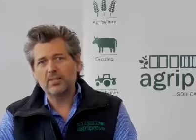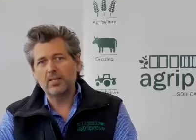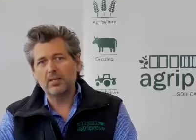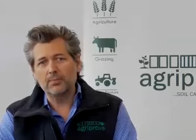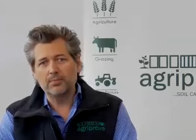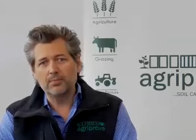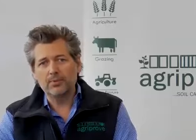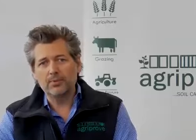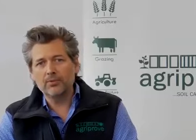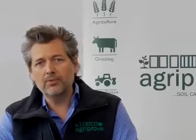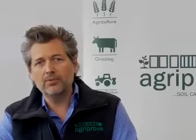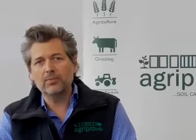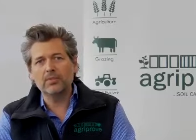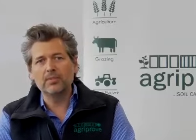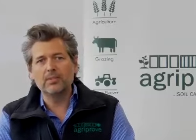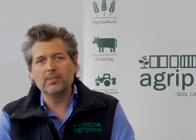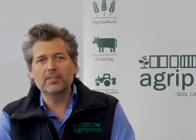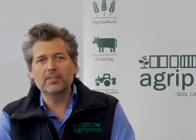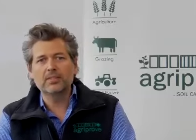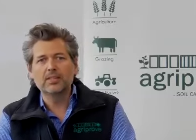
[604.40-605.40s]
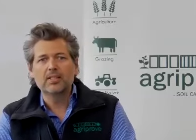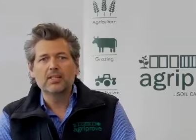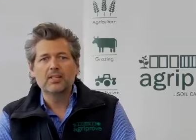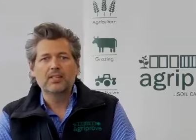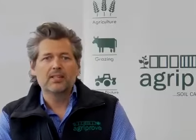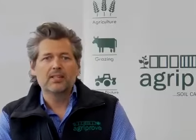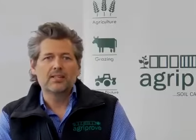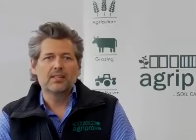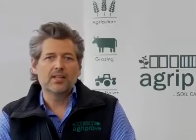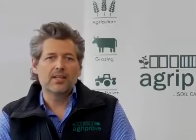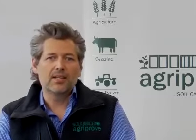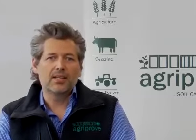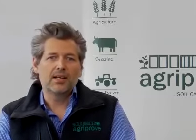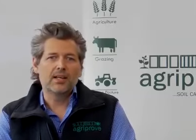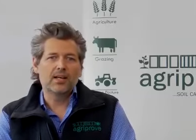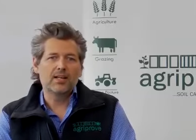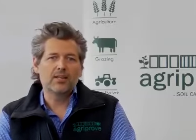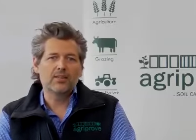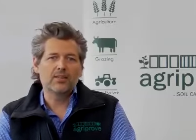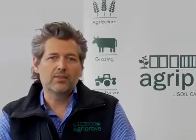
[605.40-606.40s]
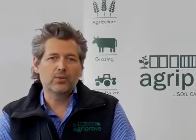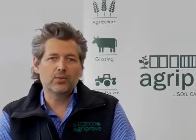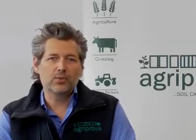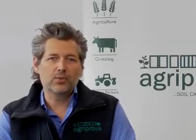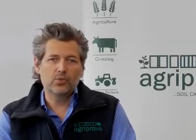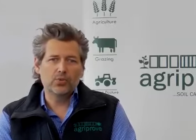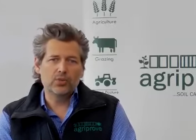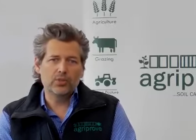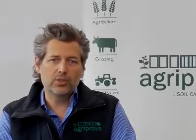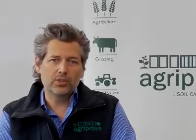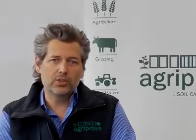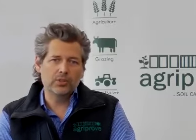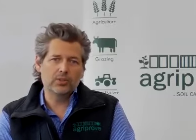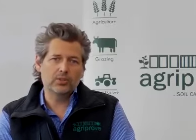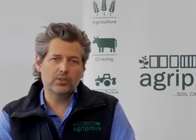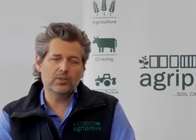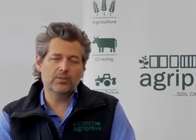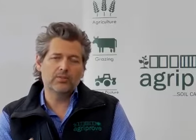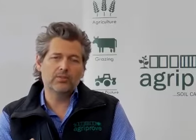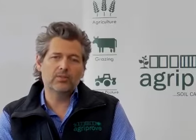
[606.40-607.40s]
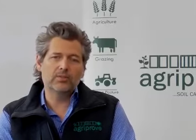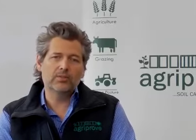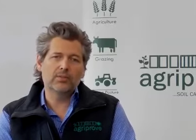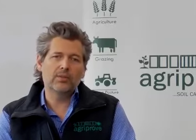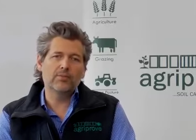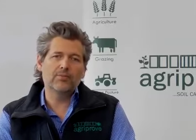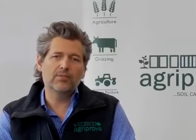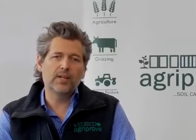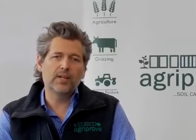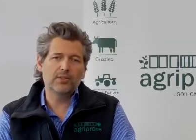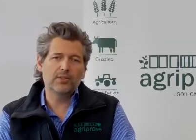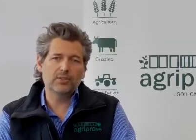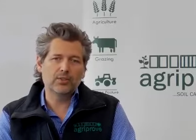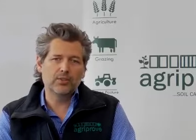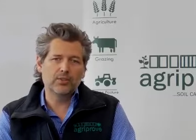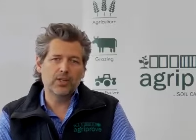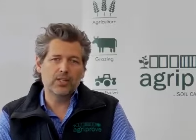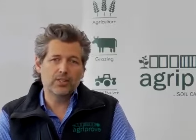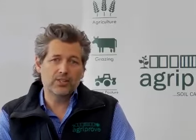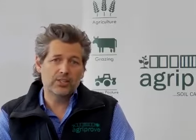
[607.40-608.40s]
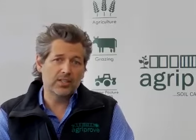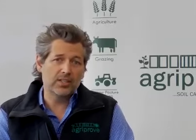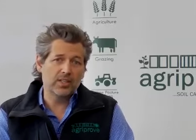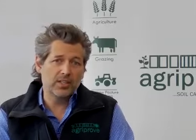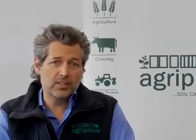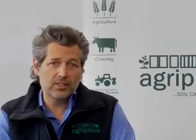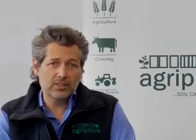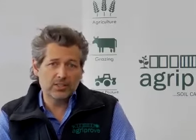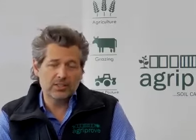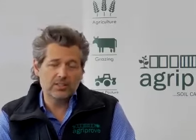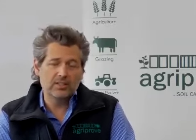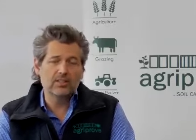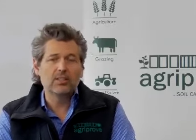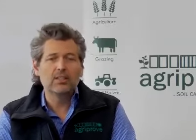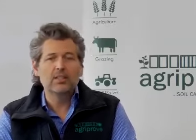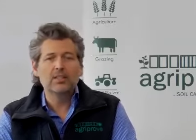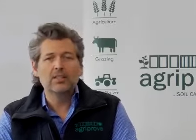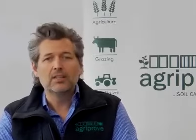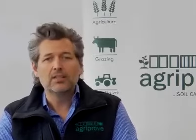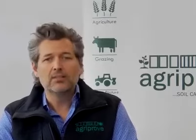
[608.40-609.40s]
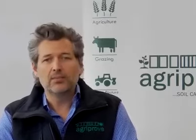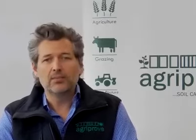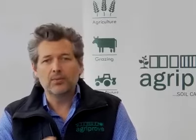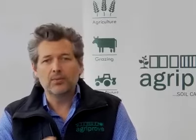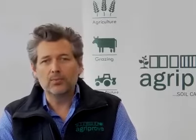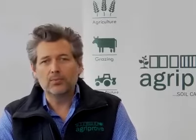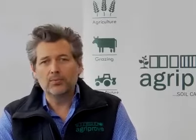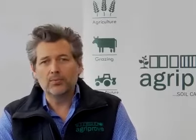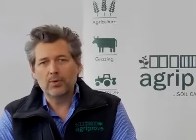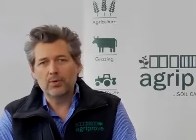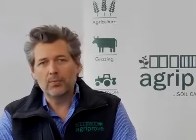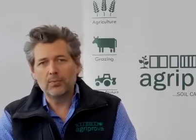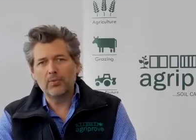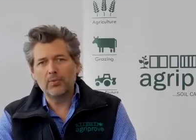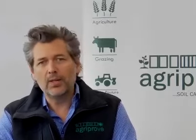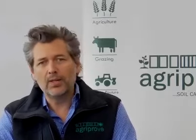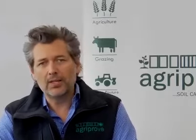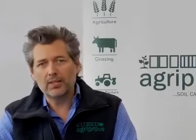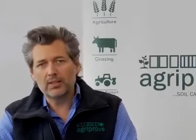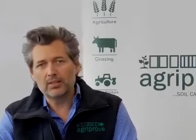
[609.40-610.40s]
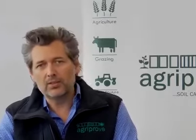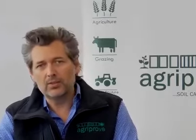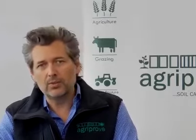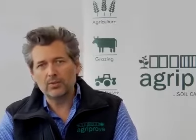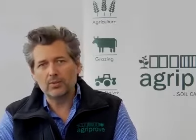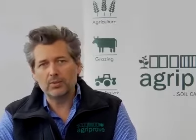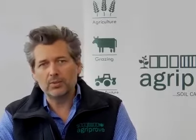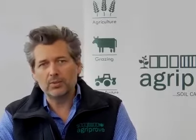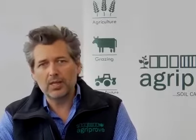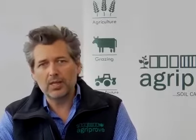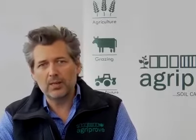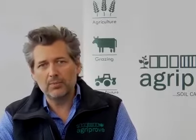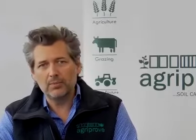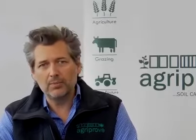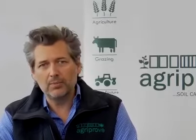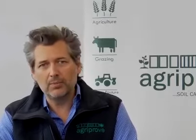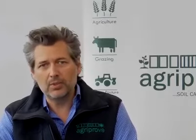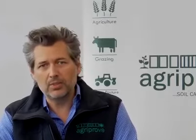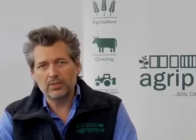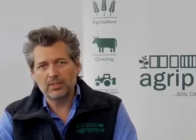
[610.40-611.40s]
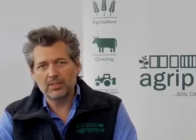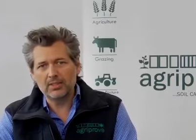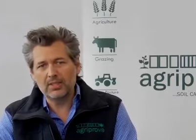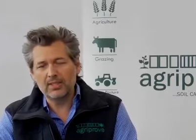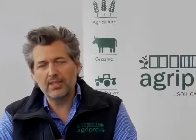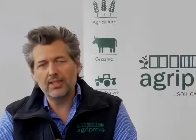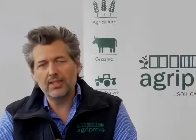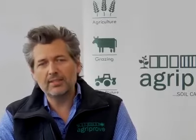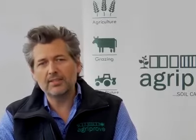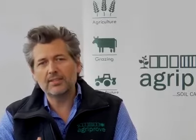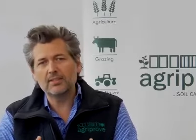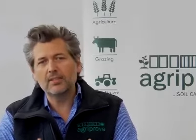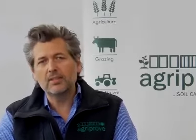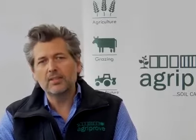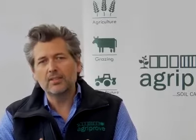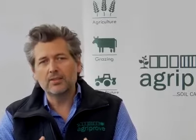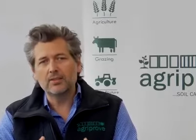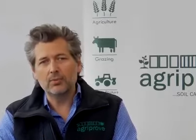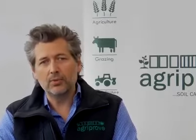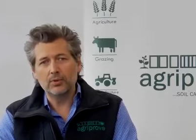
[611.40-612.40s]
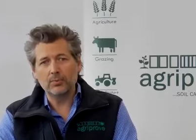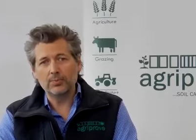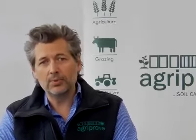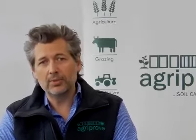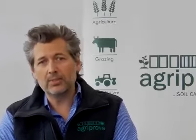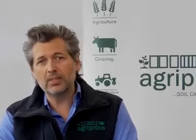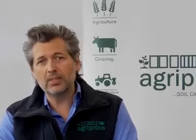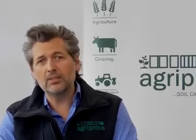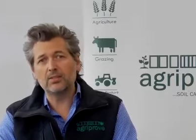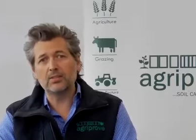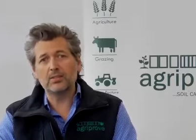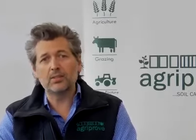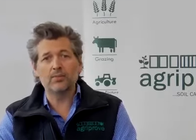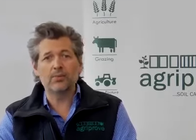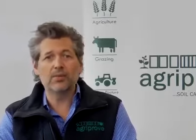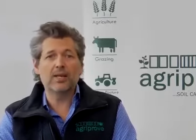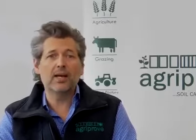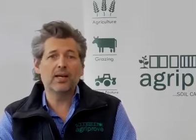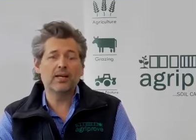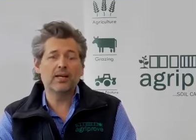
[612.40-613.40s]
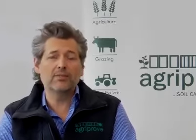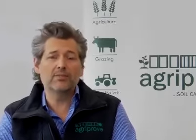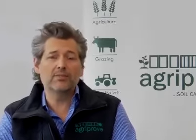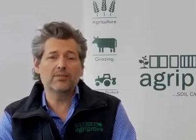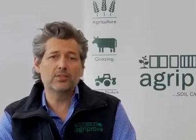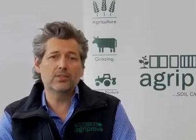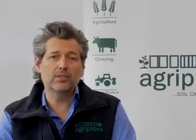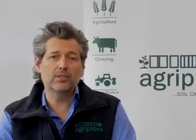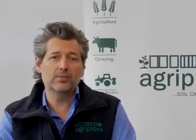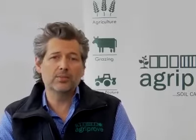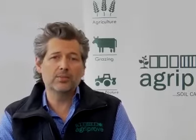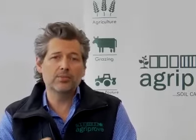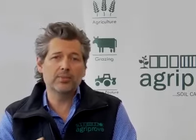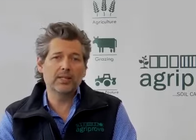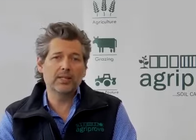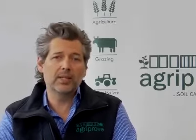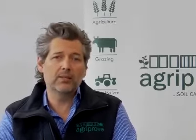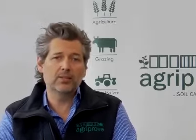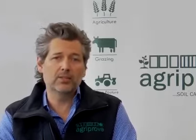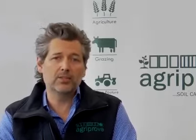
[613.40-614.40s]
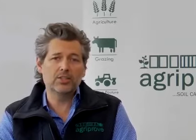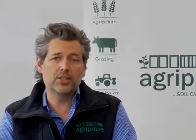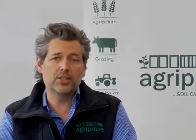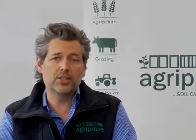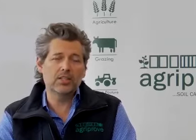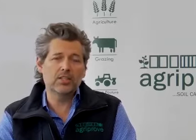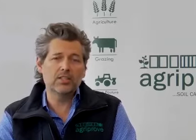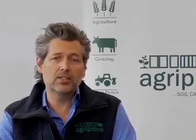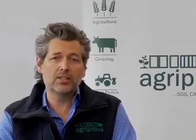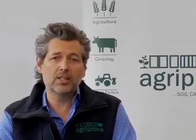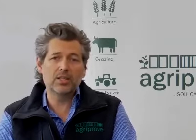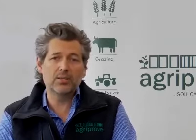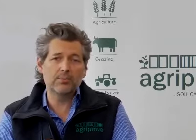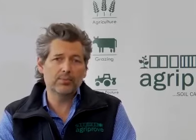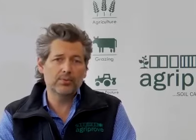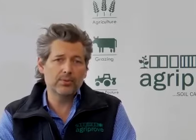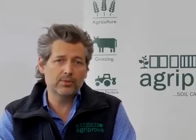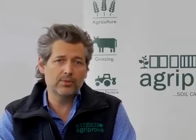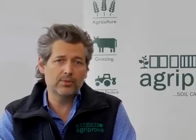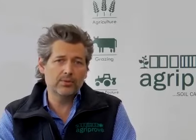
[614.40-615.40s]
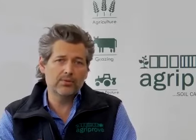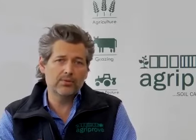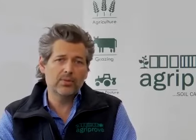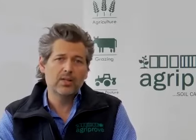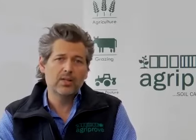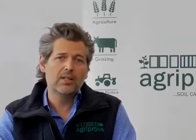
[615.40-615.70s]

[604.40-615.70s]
and improvements that are the real value creation engine from running a soil carbon project. And that's the real potential that we have in terms of being able to change and improve